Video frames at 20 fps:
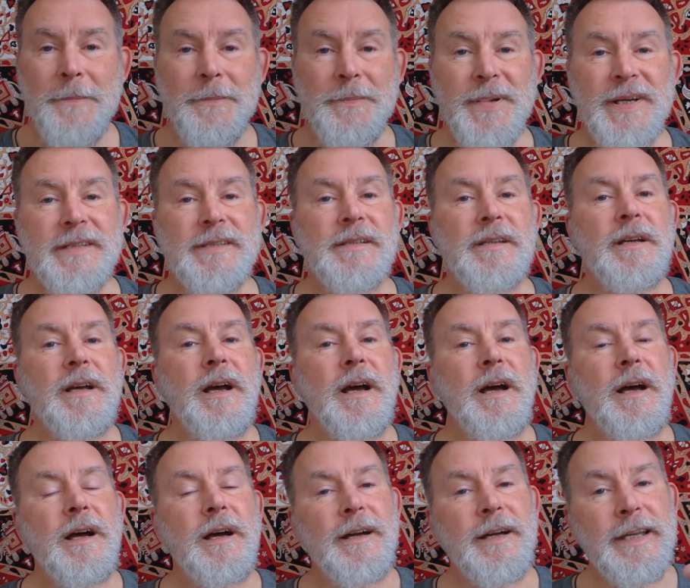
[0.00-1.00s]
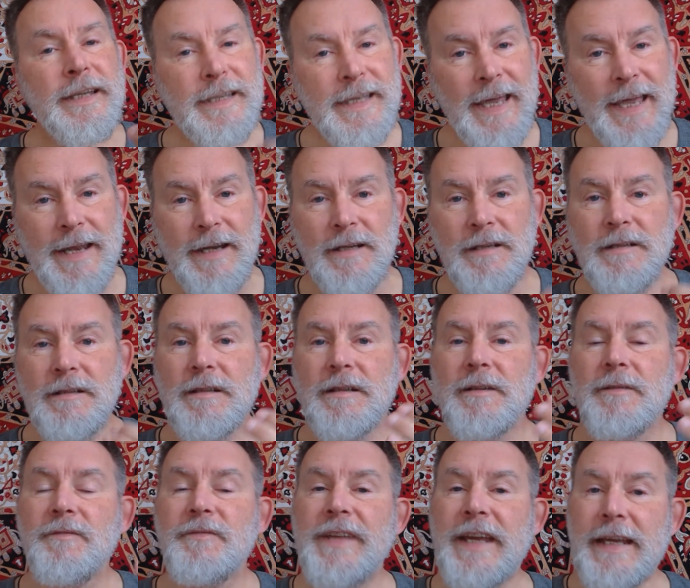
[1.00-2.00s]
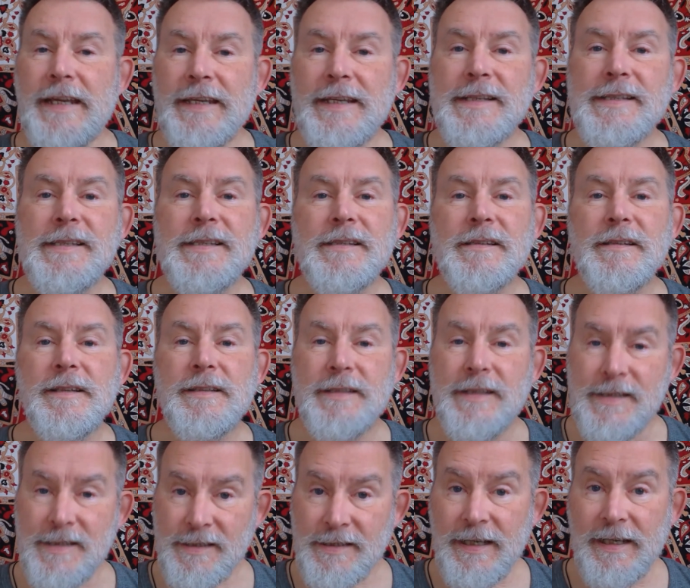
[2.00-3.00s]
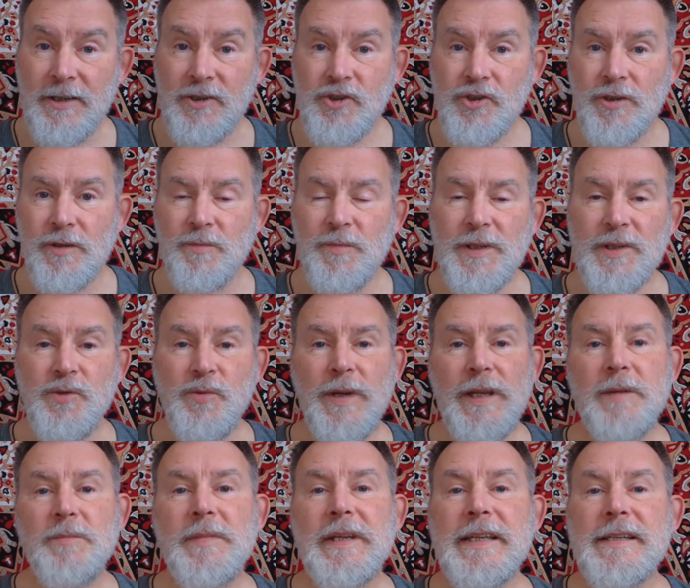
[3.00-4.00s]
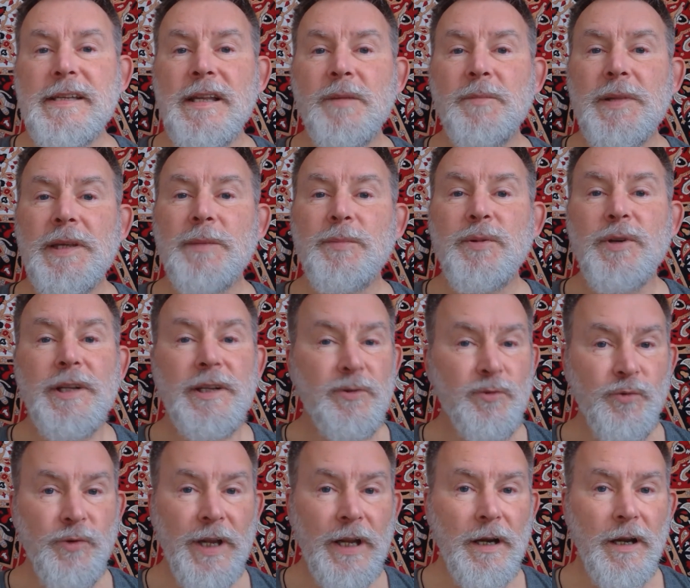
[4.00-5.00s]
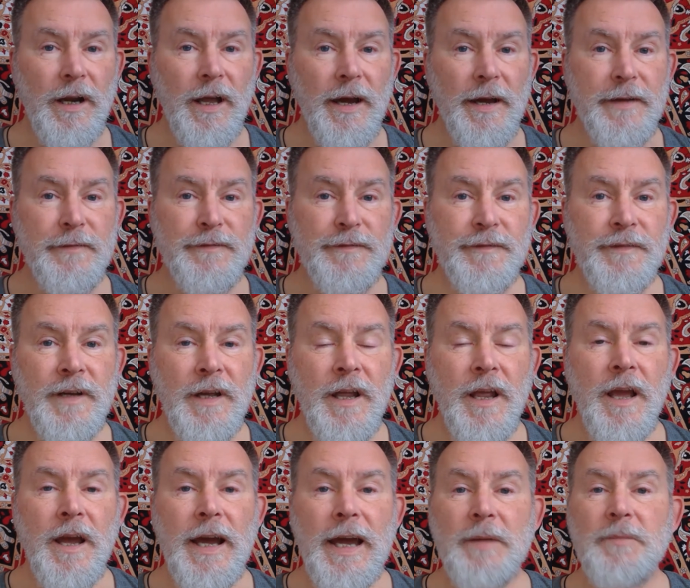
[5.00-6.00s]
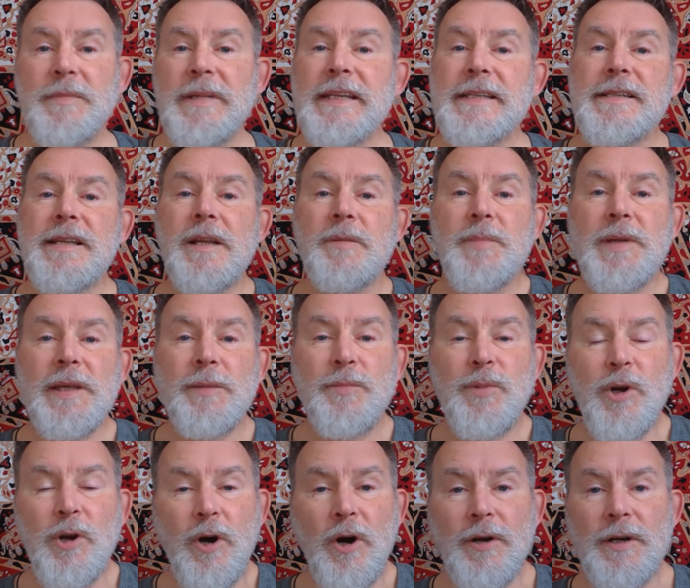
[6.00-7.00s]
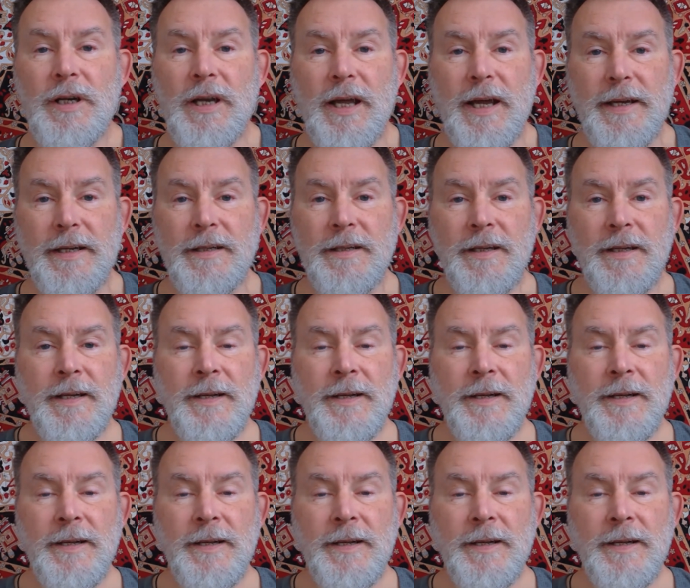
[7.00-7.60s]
But again, there is a distinction between meeting people in real life and meeting people online.